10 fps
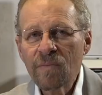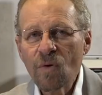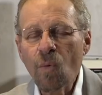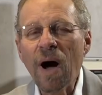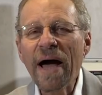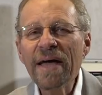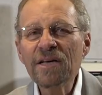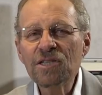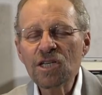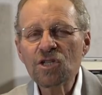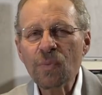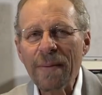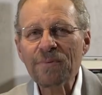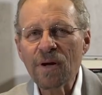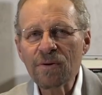Why is this
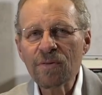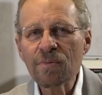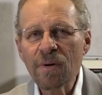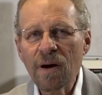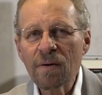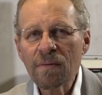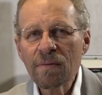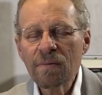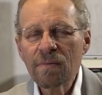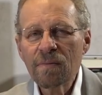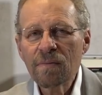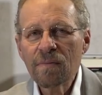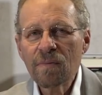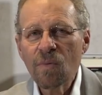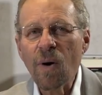swept under the rug?
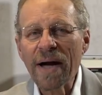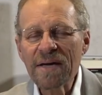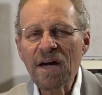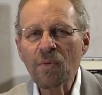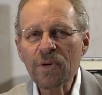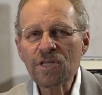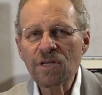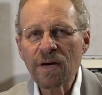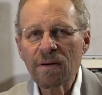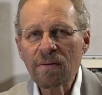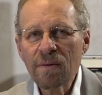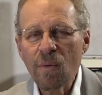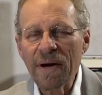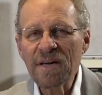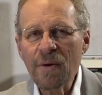Why can't we see it?
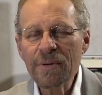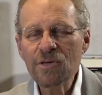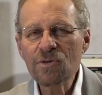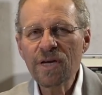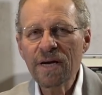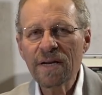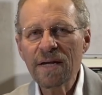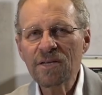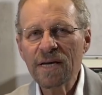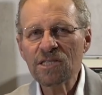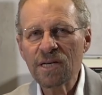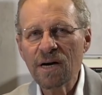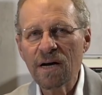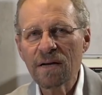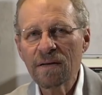Why can't we do DNA testing
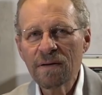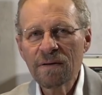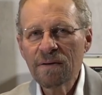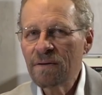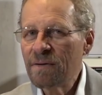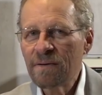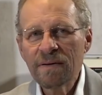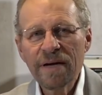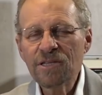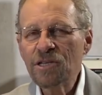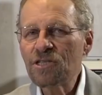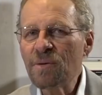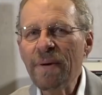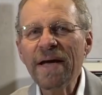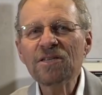on it? It just
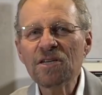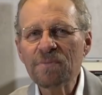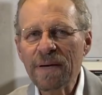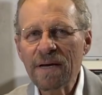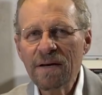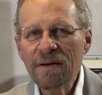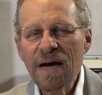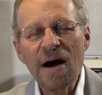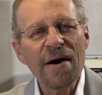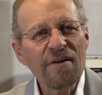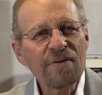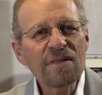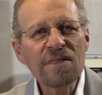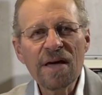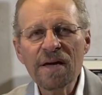amazes me how
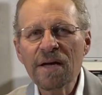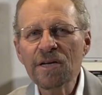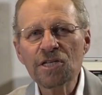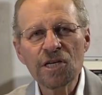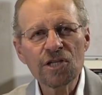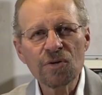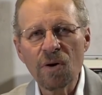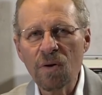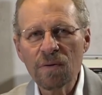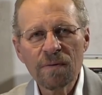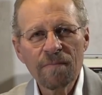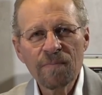everything is controlled.